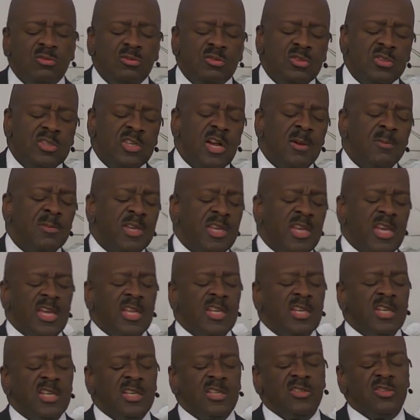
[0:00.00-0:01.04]
to come again
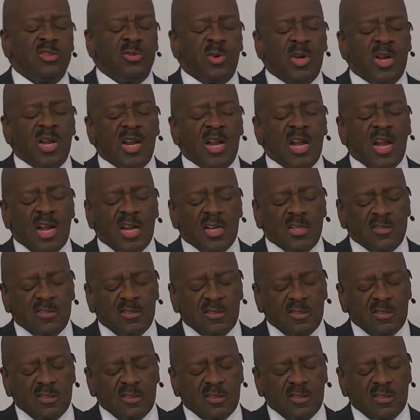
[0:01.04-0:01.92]
into our hearts